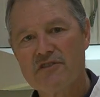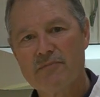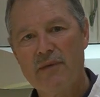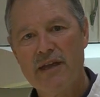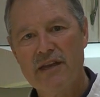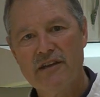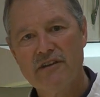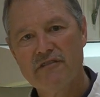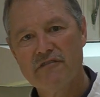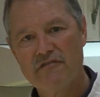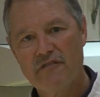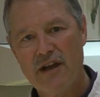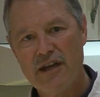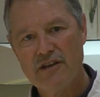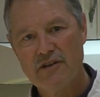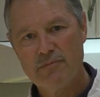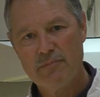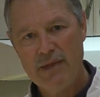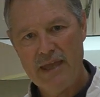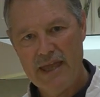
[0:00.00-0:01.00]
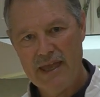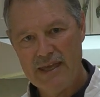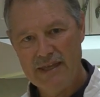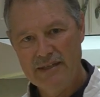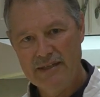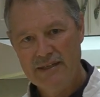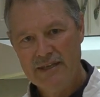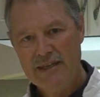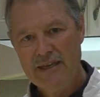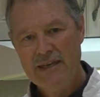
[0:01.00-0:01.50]
is my air fryer
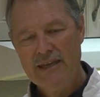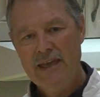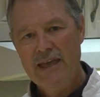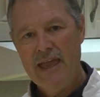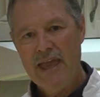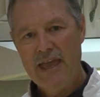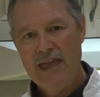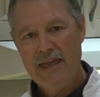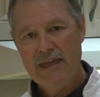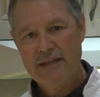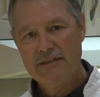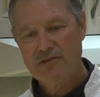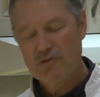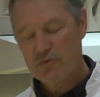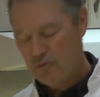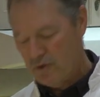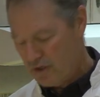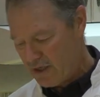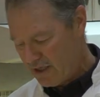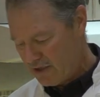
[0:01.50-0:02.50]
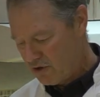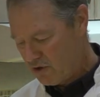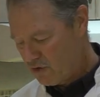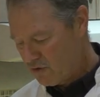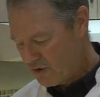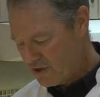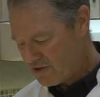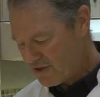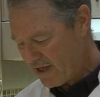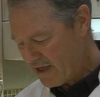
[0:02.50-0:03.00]
pan, and what I
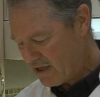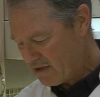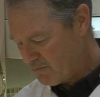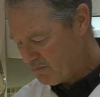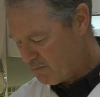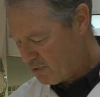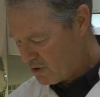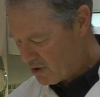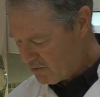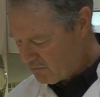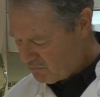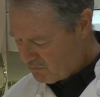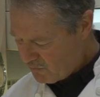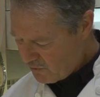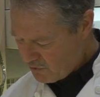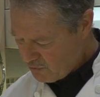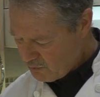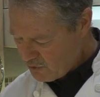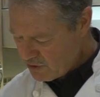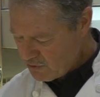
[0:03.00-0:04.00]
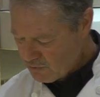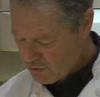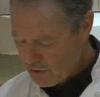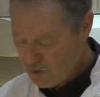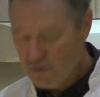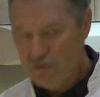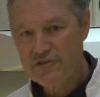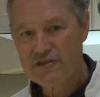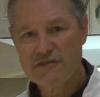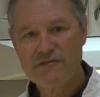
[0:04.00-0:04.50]
know is I can put 3
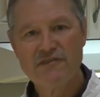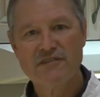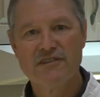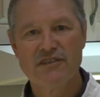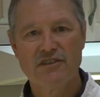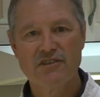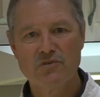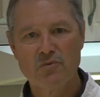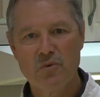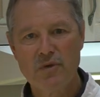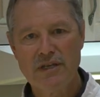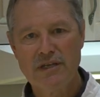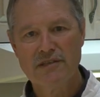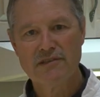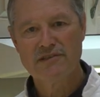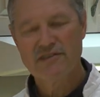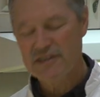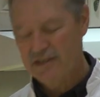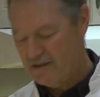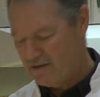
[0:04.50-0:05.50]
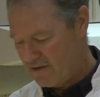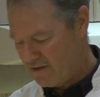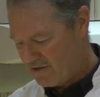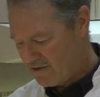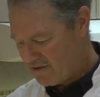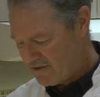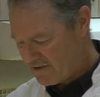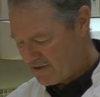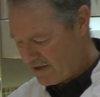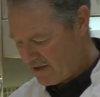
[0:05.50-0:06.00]
rows of 6 wings in
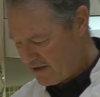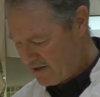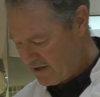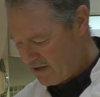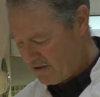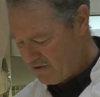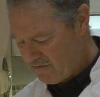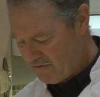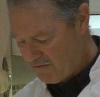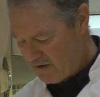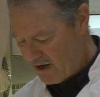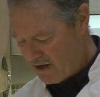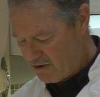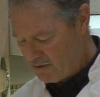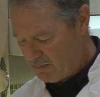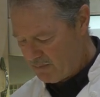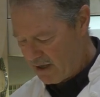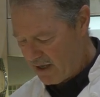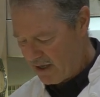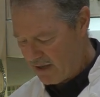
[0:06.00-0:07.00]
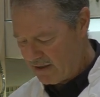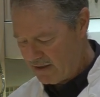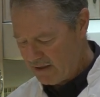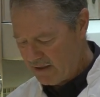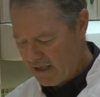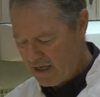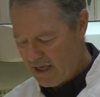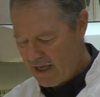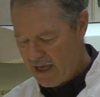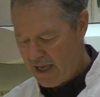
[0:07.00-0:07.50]
this air fryer pan.
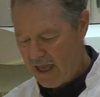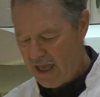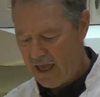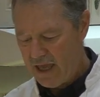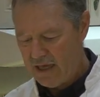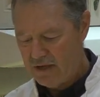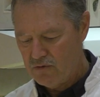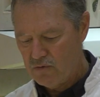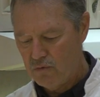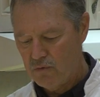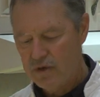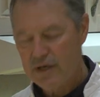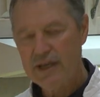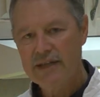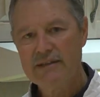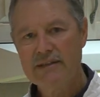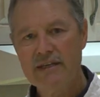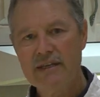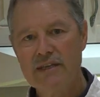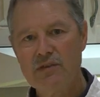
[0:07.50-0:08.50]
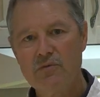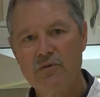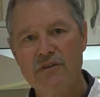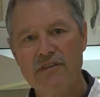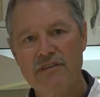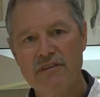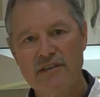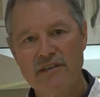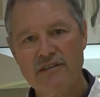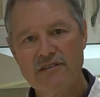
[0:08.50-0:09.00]
And what I did
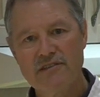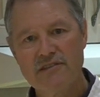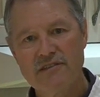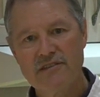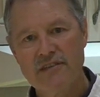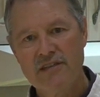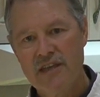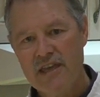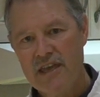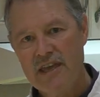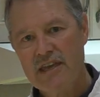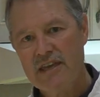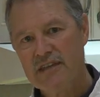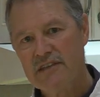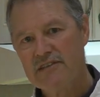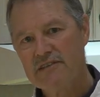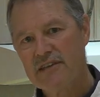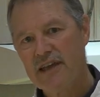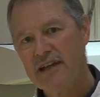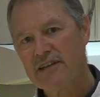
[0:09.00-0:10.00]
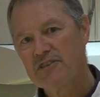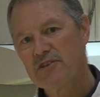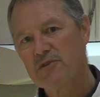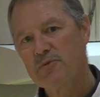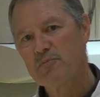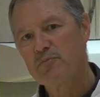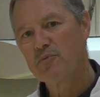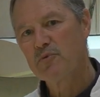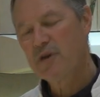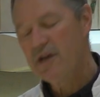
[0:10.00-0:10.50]
with this is I
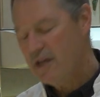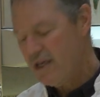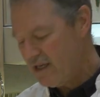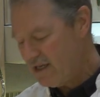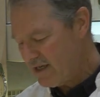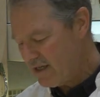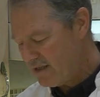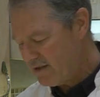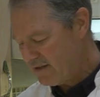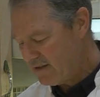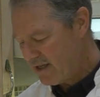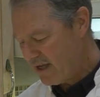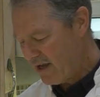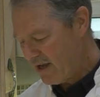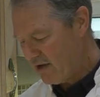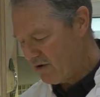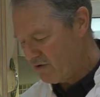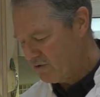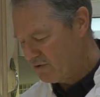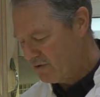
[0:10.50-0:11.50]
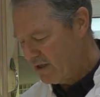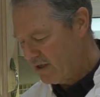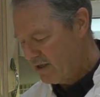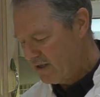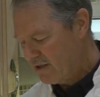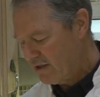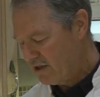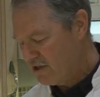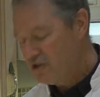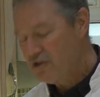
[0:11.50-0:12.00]
sprayed it down.
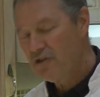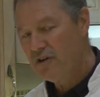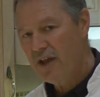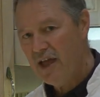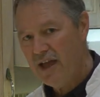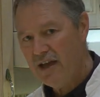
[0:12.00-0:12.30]
Now you don't